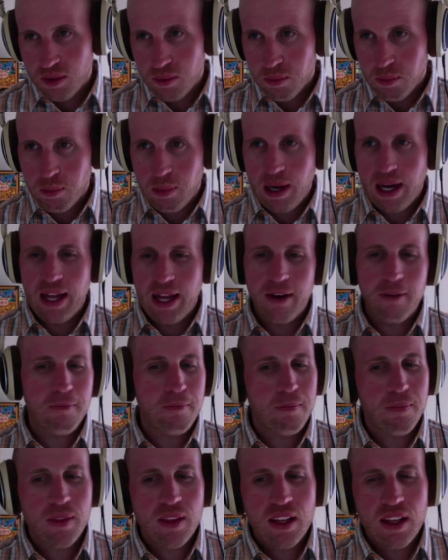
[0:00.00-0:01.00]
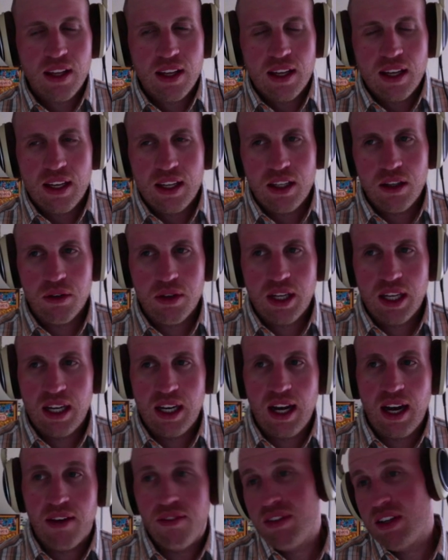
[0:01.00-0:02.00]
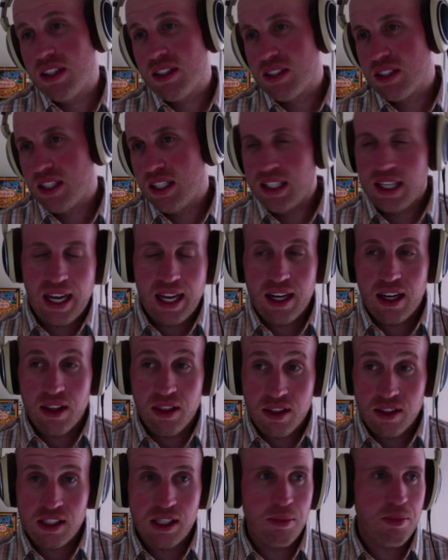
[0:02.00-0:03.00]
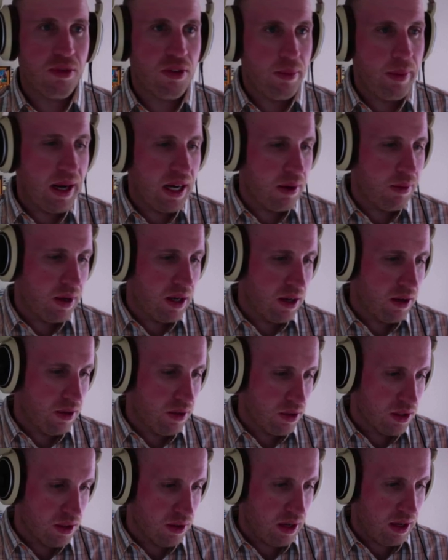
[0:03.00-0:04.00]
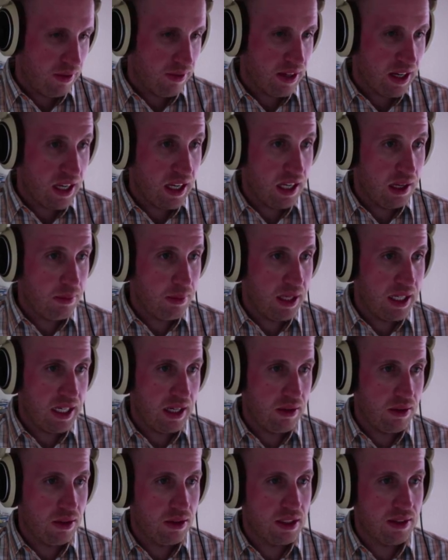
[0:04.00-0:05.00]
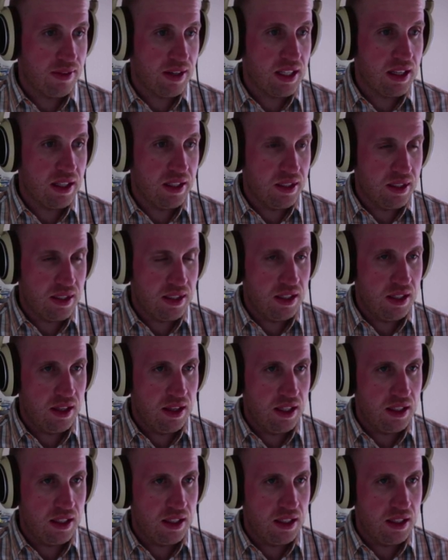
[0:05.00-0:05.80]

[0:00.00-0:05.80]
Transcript: but you can obviously get the zip from anywhere. So now I've got in my downloads, I've got this